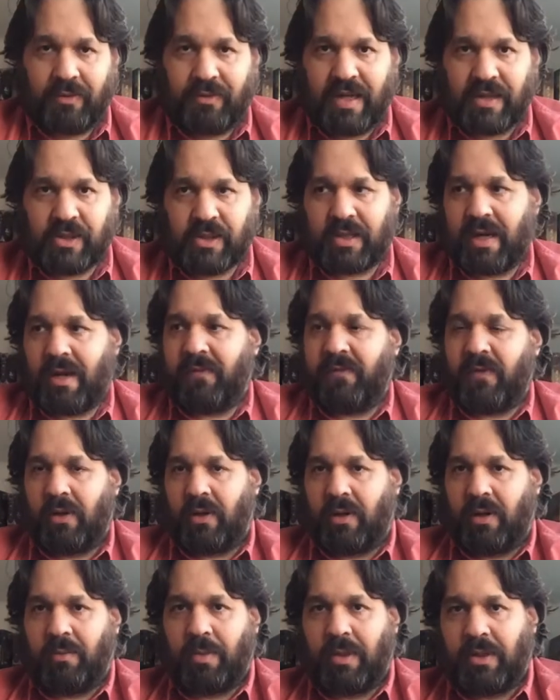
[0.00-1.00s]
this stuff, you're
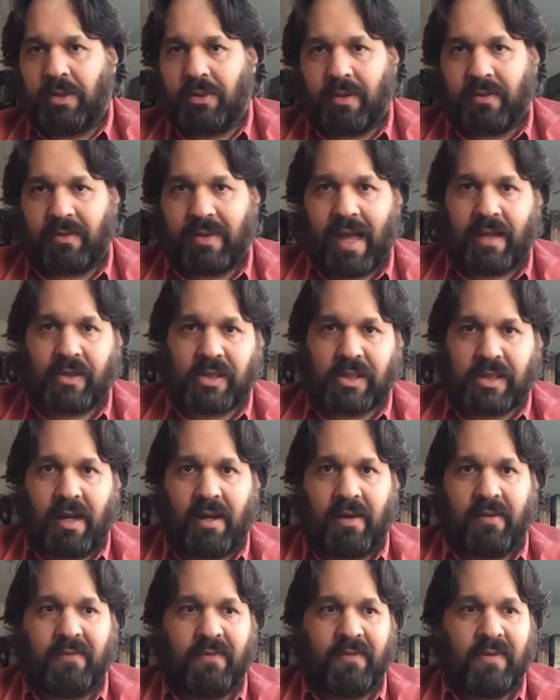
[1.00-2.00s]
going to be doing that
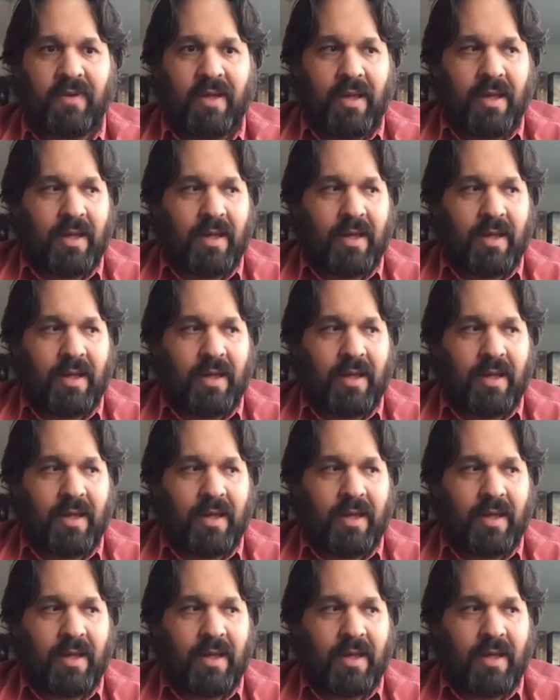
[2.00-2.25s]
stuff.